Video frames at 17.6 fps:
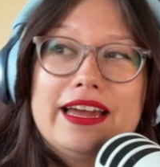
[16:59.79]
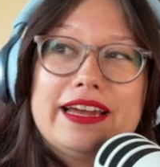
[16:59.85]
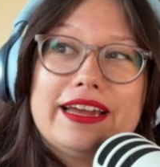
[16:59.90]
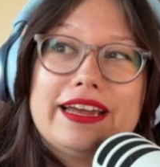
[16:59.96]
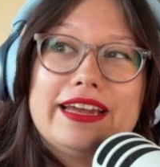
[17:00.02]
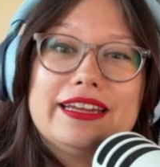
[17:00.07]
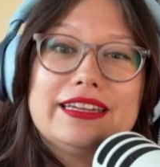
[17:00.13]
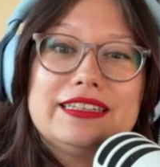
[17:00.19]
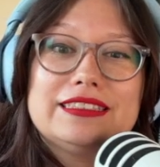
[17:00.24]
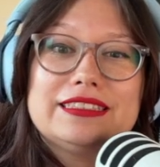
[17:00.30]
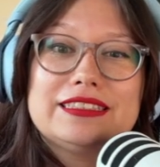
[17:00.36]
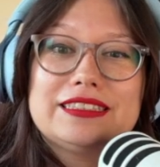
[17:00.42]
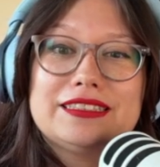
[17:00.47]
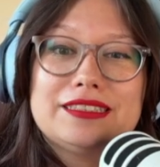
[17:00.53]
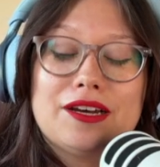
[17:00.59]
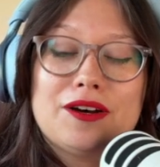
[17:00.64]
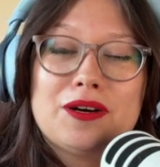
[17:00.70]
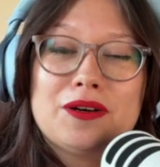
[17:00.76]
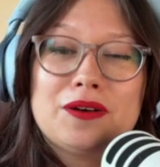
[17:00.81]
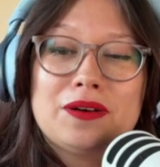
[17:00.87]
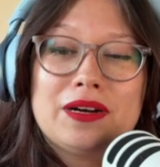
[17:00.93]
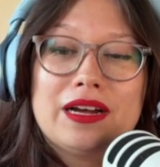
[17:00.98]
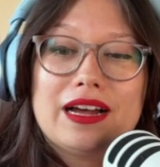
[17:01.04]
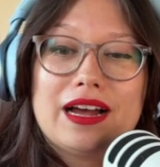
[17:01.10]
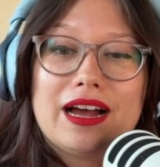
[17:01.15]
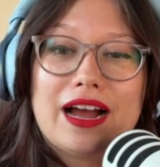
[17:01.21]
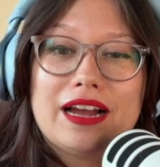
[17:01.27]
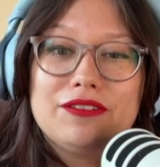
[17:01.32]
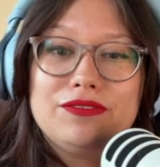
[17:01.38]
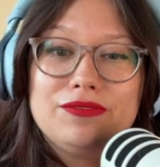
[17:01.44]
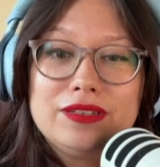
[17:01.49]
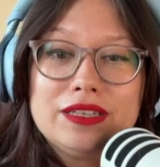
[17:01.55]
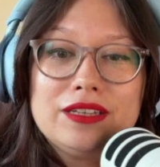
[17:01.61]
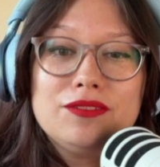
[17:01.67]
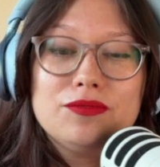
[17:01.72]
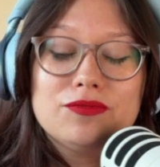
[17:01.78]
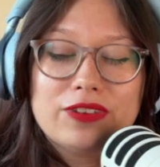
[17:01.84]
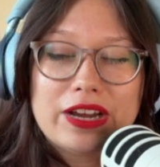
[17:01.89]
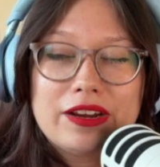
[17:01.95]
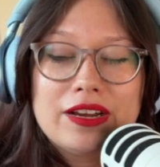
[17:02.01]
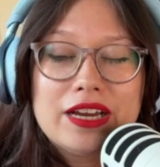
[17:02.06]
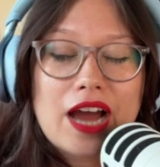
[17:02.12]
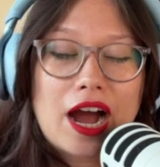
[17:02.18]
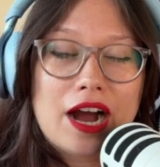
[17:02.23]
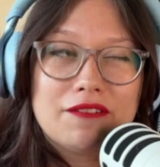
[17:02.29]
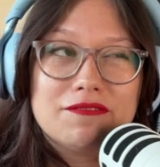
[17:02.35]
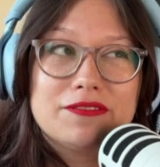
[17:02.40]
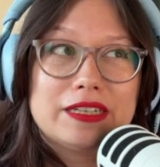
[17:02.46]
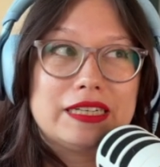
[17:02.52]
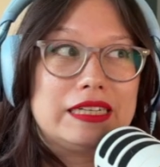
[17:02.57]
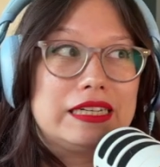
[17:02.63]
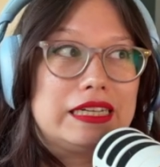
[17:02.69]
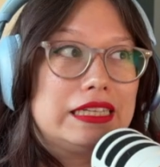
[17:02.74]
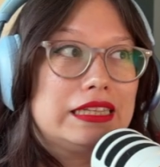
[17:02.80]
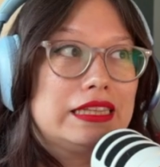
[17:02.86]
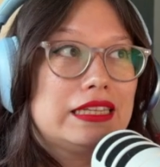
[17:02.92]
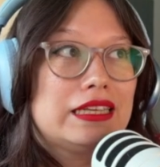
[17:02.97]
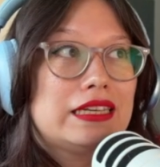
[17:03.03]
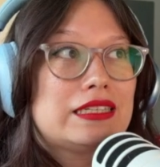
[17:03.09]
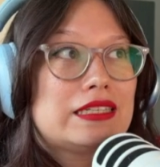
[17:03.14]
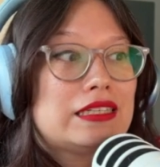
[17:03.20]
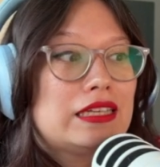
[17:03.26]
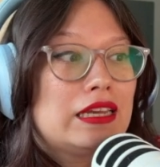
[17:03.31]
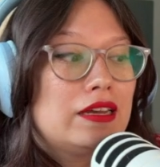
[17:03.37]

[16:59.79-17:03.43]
And so I feel very confident in this